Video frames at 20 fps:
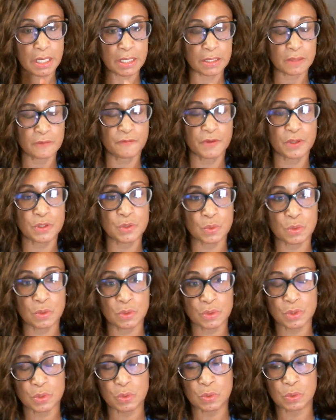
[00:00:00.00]

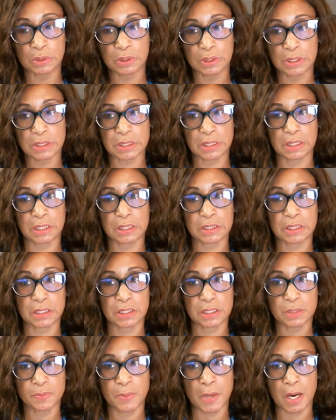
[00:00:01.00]
individuals who are listening
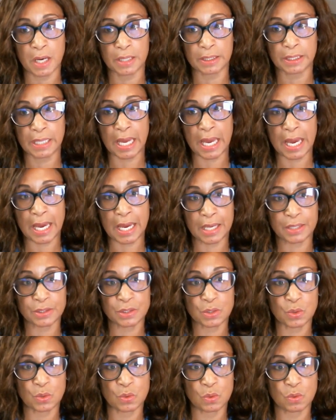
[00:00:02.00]
to this
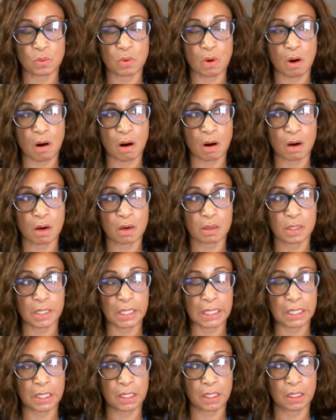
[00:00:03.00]
podcast who
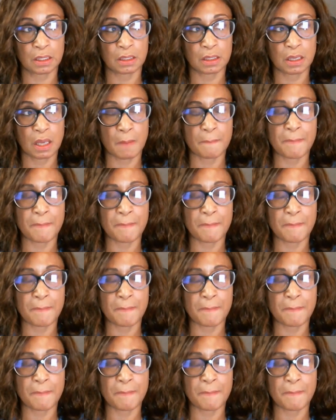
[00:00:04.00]
are in